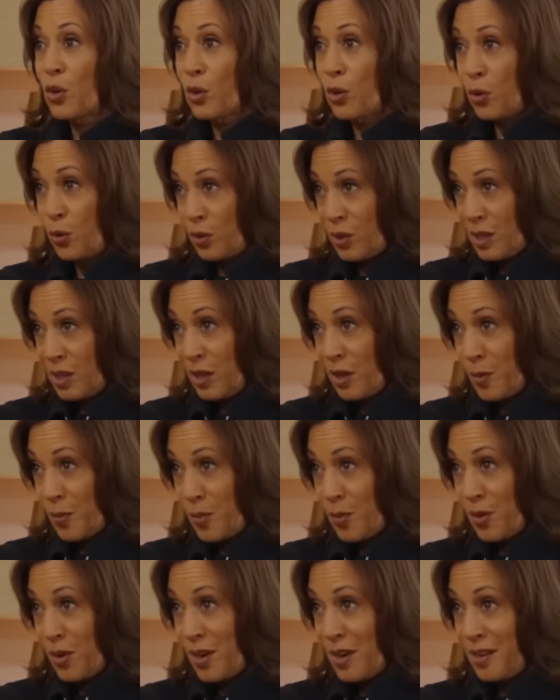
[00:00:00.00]
go to the
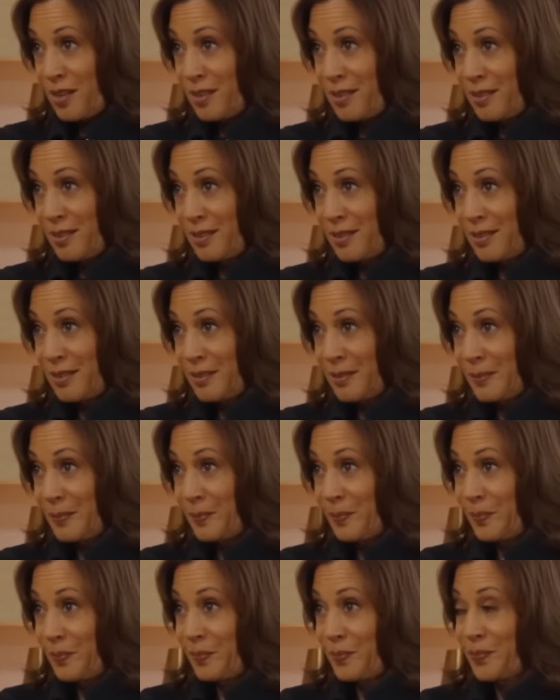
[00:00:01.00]
airport,
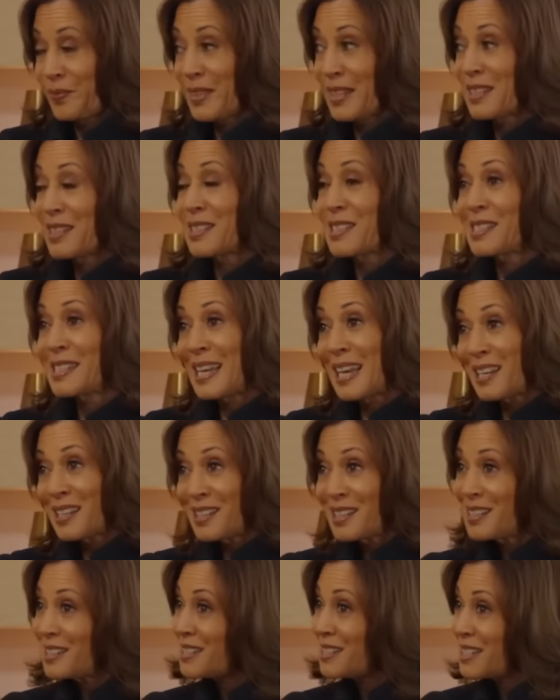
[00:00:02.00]
stand
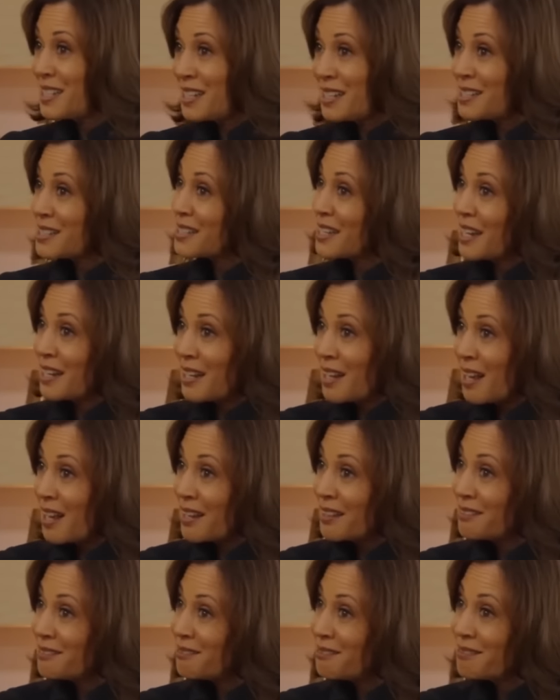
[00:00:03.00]
in a TSA
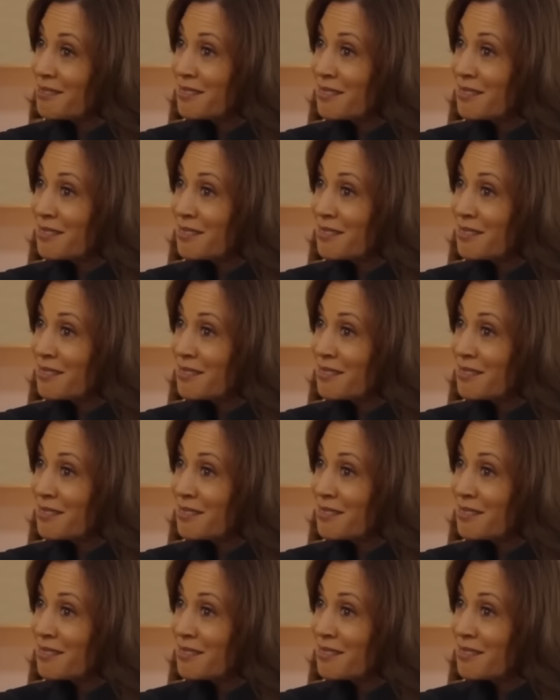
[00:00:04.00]
line,